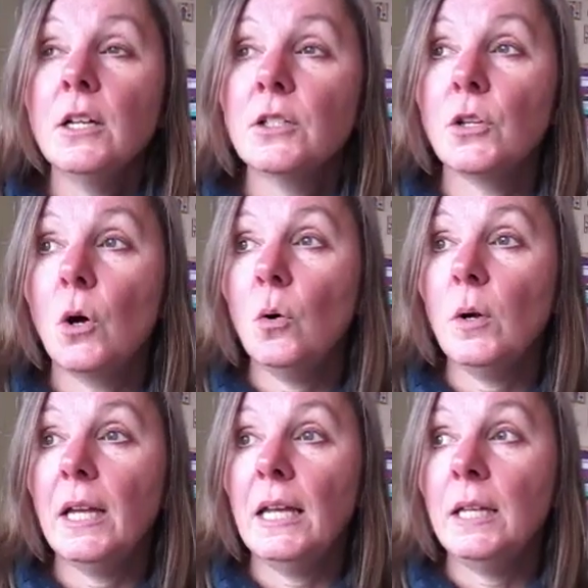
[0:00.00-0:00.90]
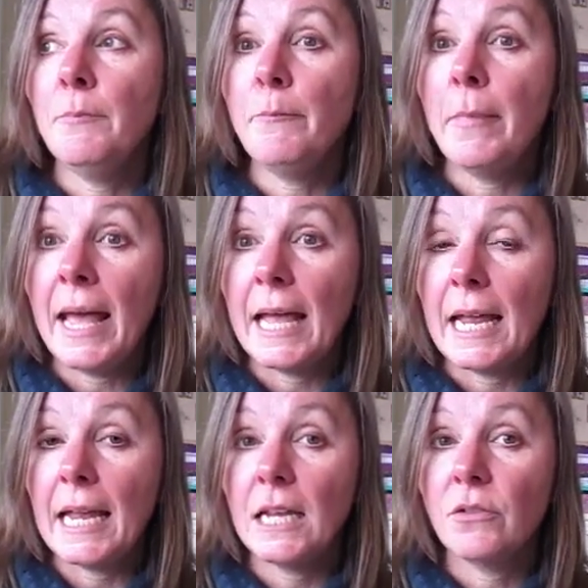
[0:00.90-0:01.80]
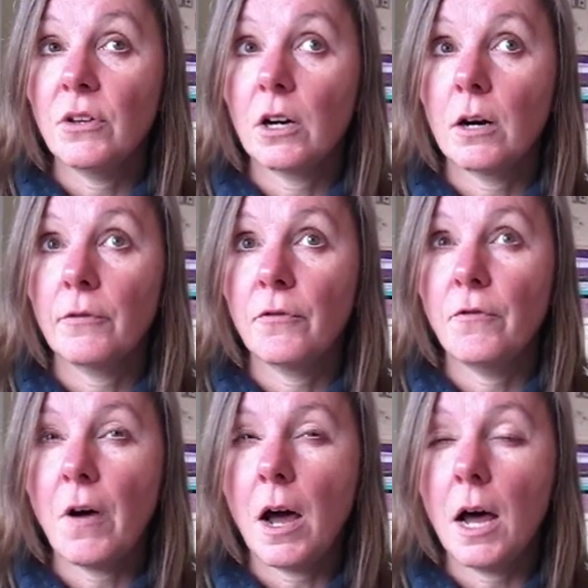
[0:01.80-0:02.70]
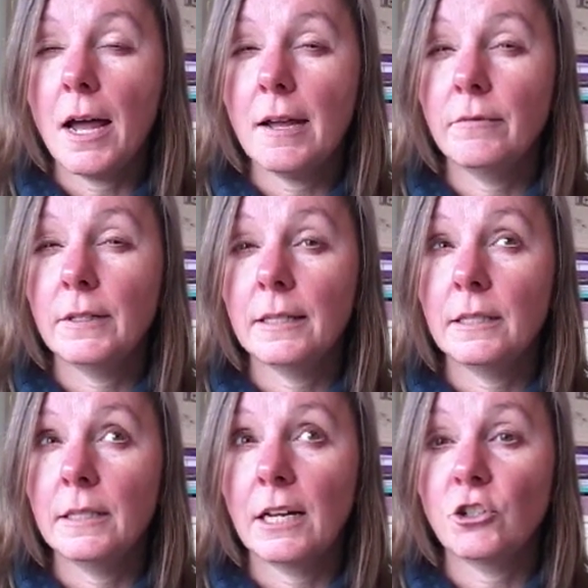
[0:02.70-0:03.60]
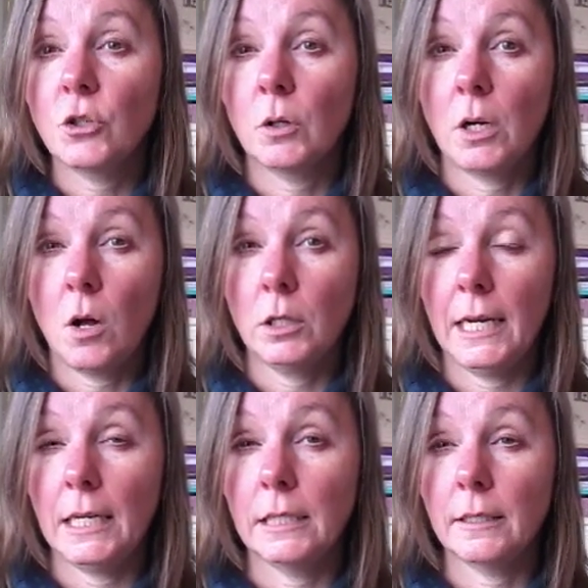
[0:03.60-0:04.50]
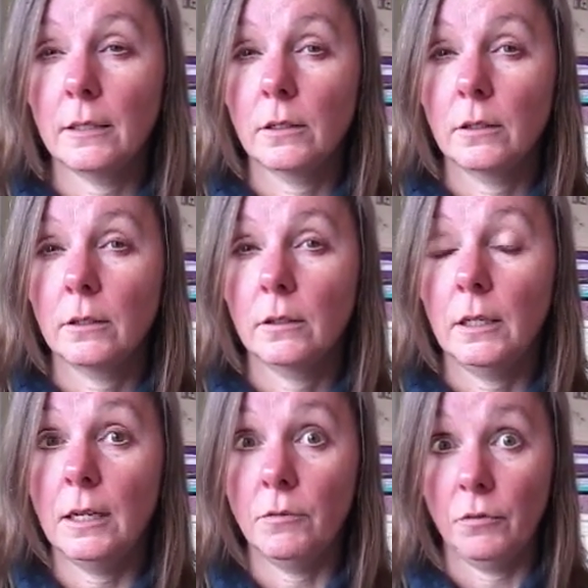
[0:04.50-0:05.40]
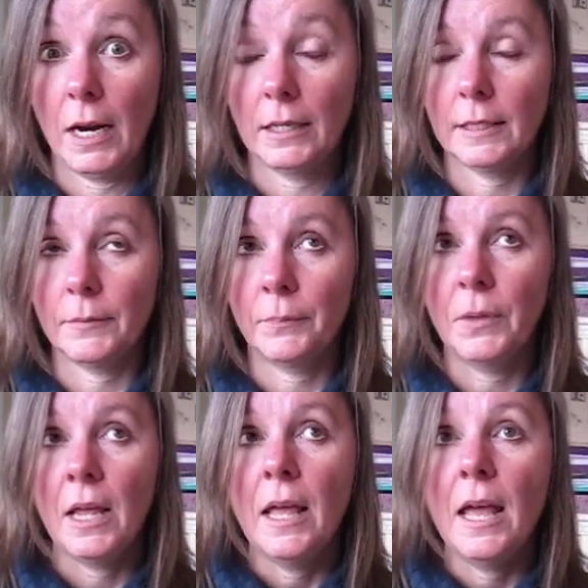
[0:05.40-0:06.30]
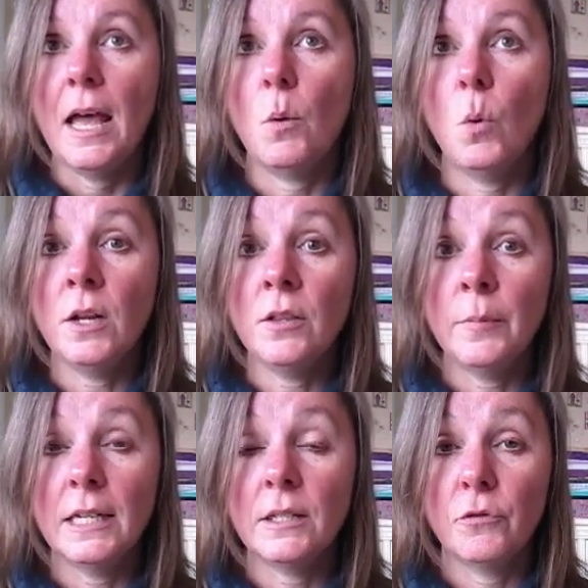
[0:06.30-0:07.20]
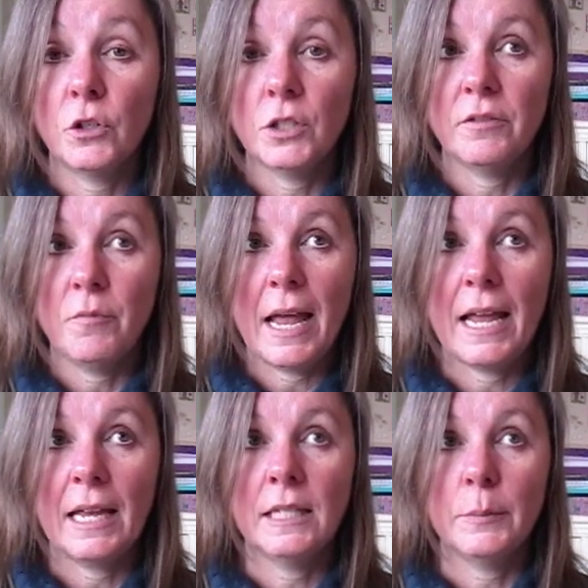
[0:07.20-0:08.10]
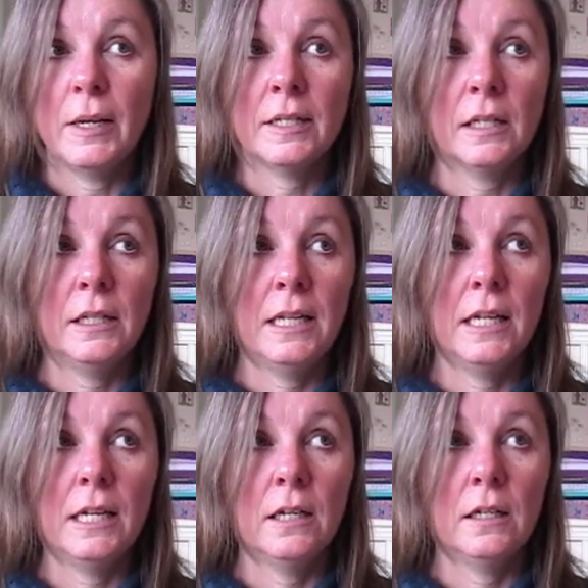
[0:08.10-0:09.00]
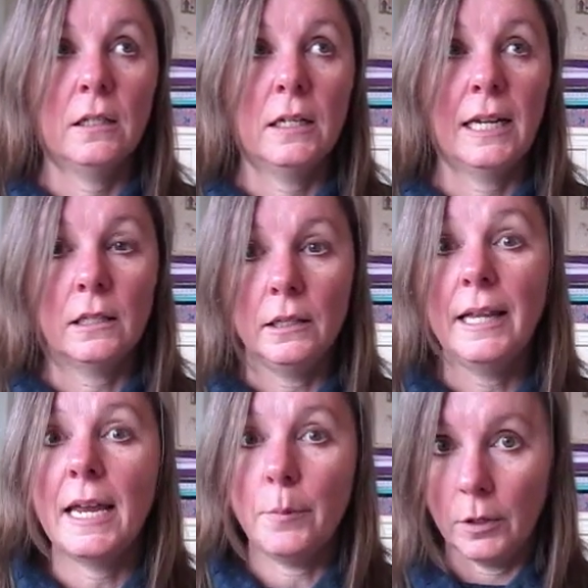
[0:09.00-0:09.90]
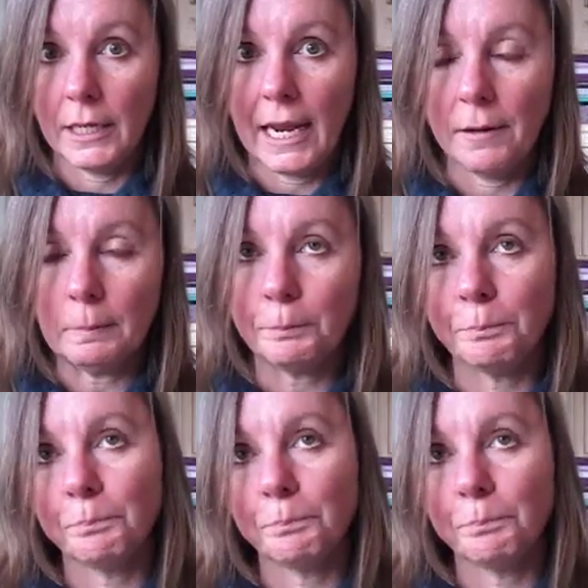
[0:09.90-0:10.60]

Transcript: So in May, there are five statutory holidays in France. One of them is the 1st of May, and it's basically like Labor Day.